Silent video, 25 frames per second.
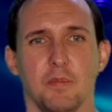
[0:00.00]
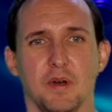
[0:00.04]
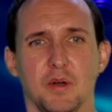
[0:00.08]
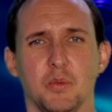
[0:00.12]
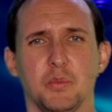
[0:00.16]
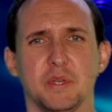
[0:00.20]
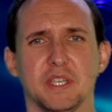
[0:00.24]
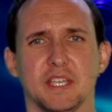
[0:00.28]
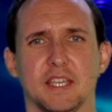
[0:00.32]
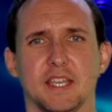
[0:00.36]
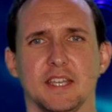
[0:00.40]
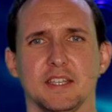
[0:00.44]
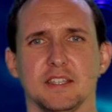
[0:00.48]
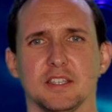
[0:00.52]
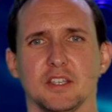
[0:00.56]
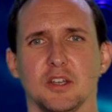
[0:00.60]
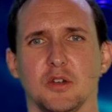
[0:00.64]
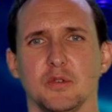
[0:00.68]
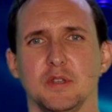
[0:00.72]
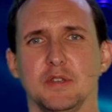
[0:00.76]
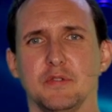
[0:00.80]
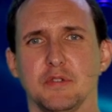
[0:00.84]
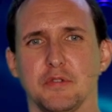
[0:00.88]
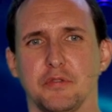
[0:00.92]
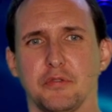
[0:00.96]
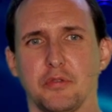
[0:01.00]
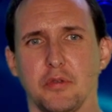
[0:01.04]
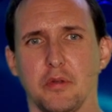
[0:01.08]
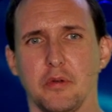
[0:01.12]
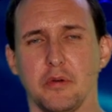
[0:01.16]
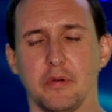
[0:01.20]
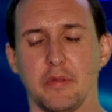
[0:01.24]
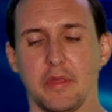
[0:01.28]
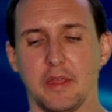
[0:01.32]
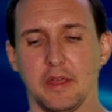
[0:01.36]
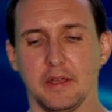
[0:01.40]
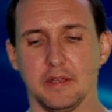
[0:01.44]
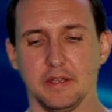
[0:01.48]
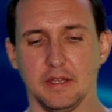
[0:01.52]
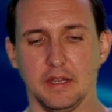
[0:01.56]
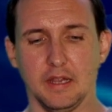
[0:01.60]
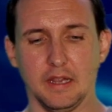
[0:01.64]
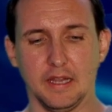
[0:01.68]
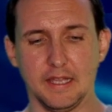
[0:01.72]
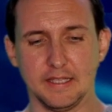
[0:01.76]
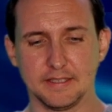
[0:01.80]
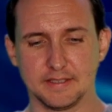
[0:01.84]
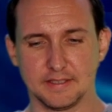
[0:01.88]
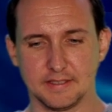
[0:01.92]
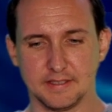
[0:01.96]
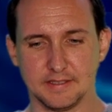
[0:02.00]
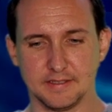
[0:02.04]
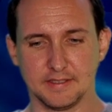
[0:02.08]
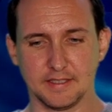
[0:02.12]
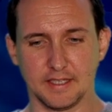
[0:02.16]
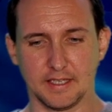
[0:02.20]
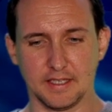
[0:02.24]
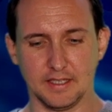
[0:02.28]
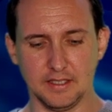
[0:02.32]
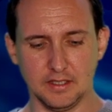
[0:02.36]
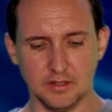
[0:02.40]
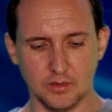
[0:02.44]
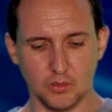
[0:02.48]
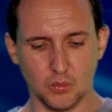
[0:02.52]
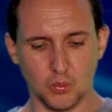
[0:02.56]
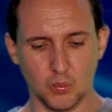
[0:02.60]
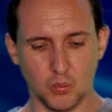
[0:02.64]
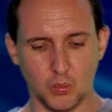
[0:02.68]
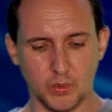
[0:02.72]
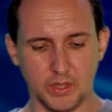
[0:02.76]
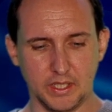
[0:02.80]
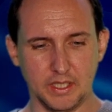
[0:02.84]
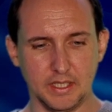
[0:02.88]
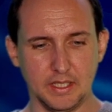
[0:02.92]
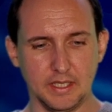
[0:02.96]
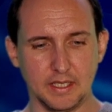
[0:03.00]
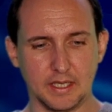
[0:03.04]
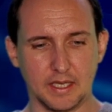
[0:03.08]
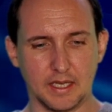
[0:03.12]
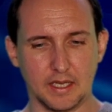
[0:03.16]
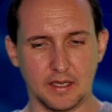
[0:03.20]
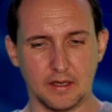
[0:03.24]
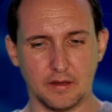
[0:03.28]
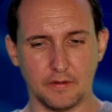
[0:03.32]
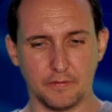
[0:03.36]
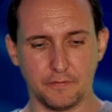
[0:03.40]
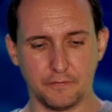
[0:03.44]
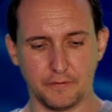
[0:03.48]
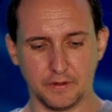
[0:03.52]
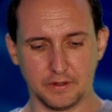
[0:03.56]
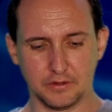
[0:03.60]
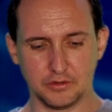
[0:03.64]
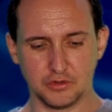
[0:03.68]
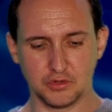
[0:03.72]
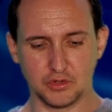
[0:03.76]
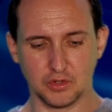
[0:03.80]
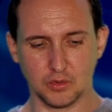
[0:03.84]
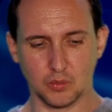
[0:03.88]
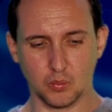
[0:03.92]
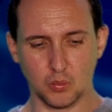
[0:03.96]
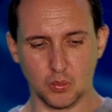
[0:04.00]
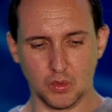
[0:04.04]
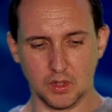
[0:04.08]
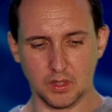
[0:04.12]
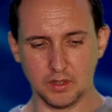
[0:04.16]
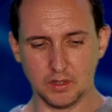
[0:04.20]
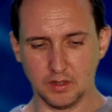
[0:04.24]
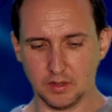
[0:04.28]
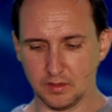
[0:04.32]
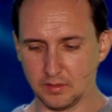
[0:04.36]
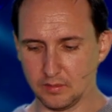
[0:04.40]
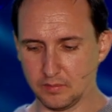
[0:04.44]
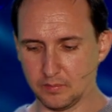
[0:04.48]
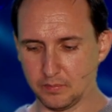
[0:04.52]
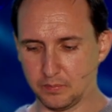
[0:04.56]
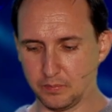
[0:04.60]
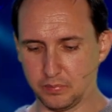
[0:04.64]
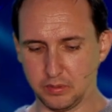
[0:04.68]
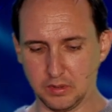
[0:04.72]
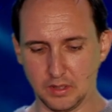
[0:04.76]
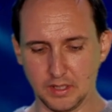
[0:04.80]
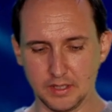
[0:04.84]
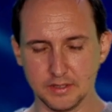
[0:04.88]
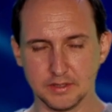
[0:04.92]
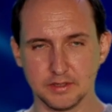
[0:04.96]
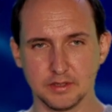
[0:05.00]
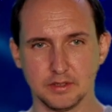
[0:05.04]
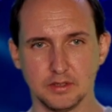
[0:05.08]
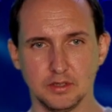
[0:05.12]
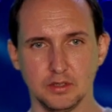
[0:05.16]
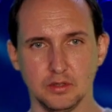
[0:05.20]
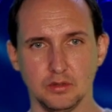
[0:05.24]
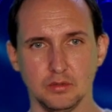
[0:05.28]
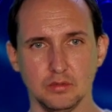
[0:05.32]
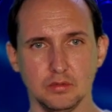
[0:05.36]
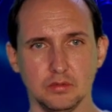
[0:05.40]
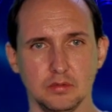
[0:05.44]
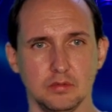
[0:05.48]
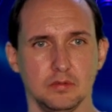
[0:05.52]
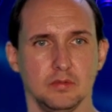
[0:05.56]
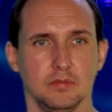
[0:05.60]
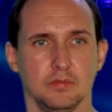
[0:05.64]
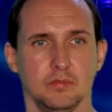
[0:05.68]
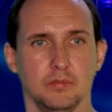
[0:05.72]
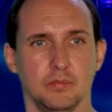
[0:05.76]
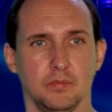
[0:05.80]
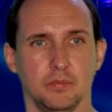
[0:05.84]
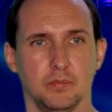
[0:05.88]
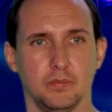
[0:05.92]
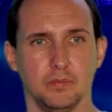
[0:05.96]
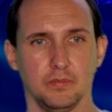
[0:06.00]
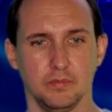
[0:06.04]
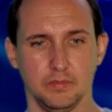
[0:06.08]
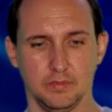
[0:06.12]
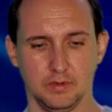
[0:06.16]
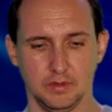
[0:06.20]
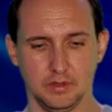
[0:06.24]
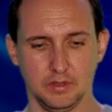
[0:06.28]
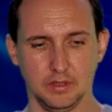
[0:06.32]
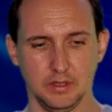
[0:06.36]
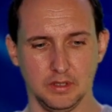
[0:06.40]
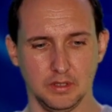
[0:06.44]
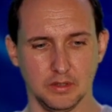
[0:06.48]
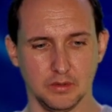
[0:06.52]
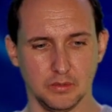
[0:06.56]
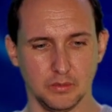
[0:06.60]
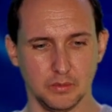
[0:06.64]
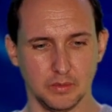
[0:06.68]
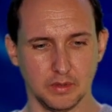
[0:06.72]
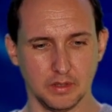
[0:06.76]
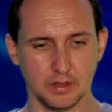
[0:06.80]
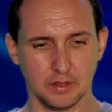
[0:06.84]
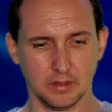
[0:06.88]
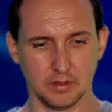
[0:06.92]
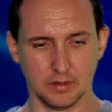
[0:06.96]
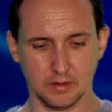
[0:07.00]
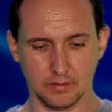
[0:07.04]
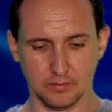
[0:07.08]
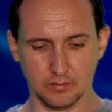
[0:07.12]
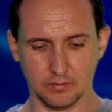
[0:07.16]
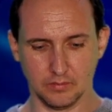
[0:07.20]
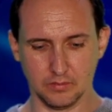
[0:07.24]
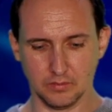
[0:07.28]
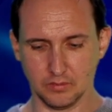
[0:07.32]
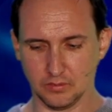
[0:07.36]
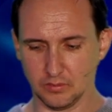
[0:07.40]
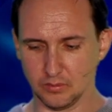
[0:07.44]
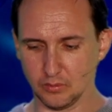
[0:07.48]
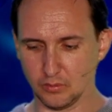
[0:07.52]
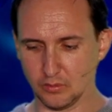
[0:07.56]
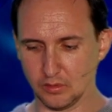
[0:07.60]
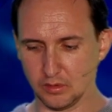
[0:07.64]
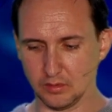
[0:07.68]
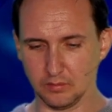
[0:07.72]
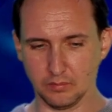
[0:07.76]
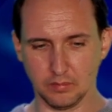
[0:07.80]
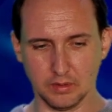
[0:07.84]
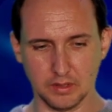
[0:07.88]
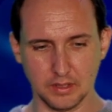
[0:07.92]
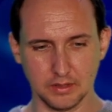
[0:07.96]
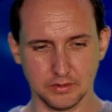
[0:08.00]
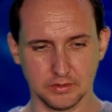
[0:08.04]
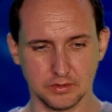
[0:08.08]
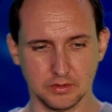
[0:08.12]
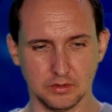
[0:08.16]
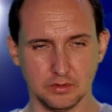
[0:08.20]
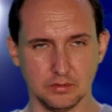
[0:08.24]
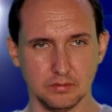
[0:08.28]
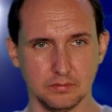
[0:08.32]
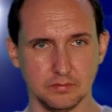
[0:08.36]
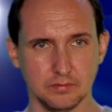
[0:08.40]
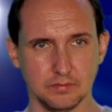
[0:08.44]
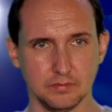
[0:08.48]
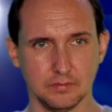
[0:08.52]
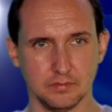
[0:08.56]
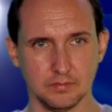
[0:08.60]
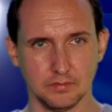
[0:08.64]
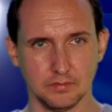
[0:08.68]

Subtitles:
But we can go even further. Let's say we have fixture 1 plus 2. Here 1 plus 2.